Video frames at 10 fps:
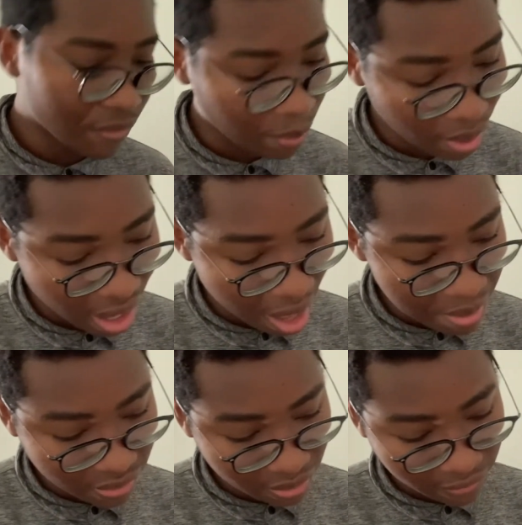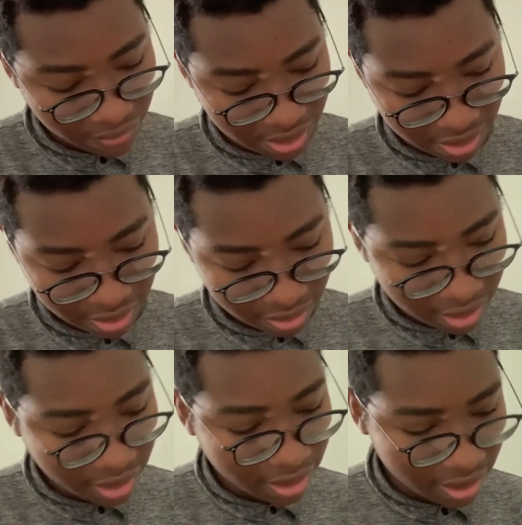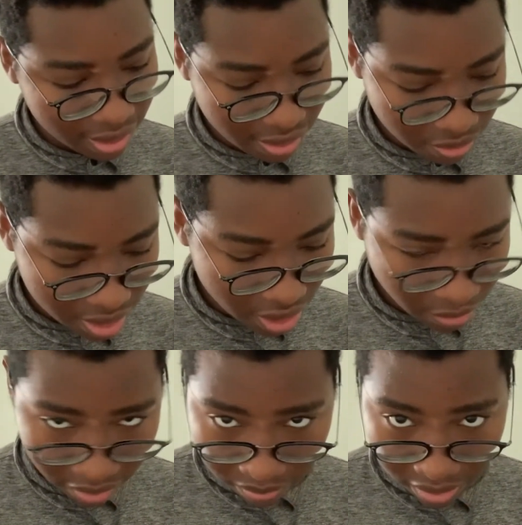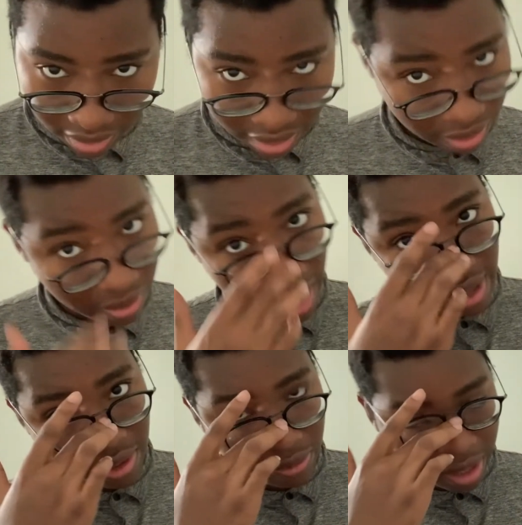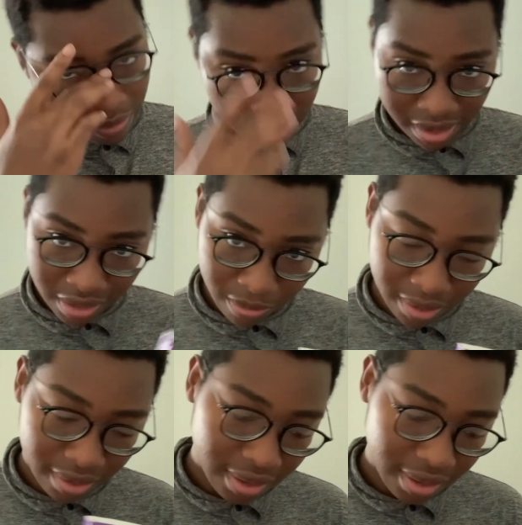about atmospheric physics. It's a really great book, and I would highly recommend this one.